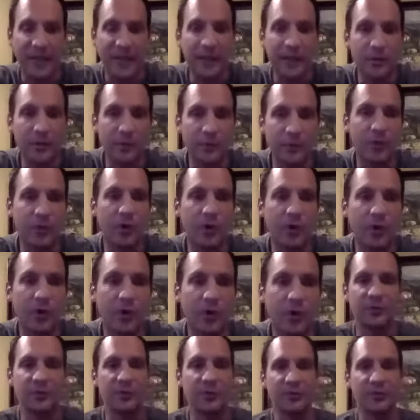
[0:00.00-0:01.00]
I don't know what
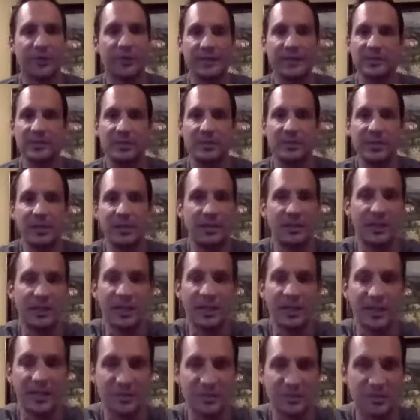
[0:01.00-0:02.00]
it feels like to be in a
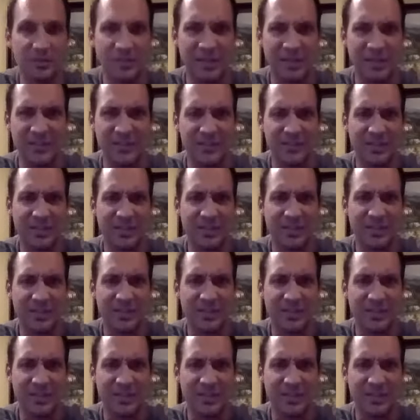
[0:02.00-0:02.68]
negative space.